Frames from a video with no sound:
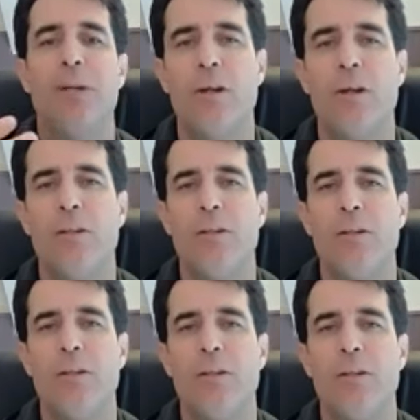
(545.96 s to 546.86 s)
that are in the
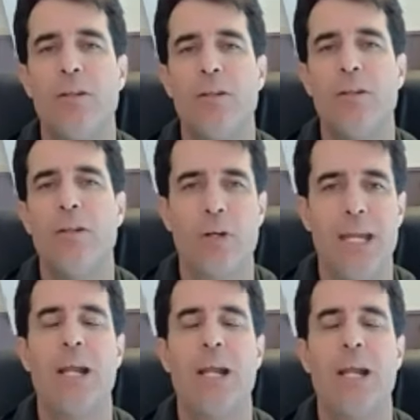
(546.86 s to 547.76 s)
back of our head, that
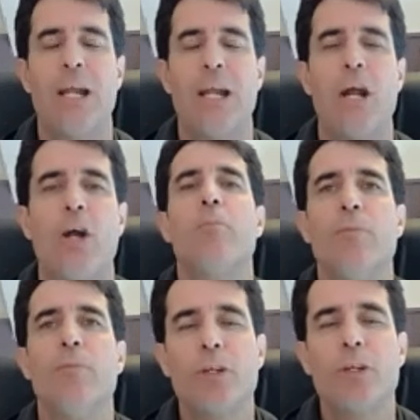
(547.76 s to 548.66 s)
are
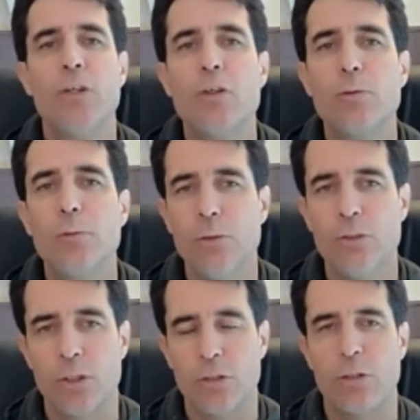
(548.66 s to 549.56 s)
the
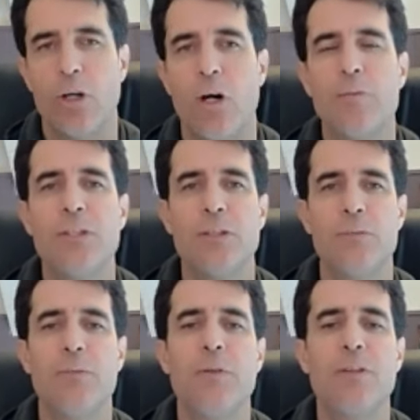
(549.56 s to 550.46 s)
conclusion of
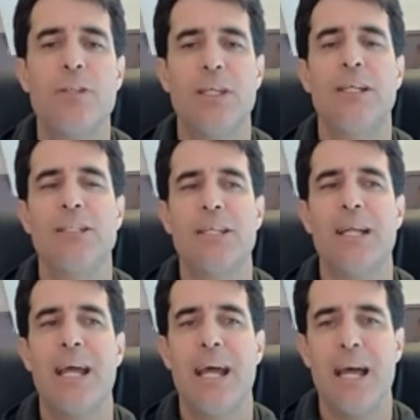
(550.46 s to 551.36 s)
different things
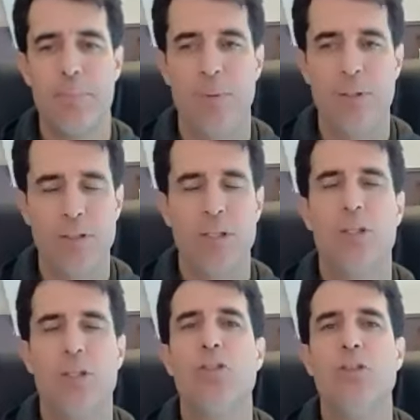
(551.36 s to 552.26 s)
that happen
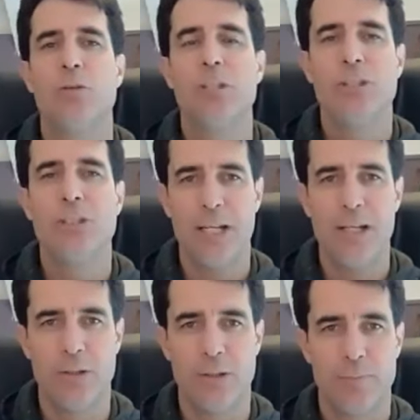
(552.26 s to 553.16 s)
during
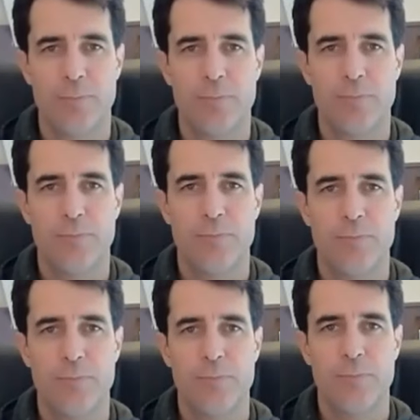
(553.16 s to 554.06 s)
childhood.
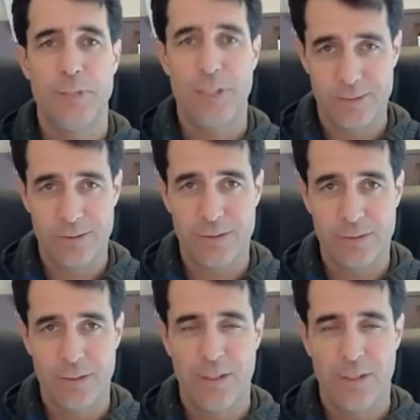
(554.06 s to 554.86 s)
Yes,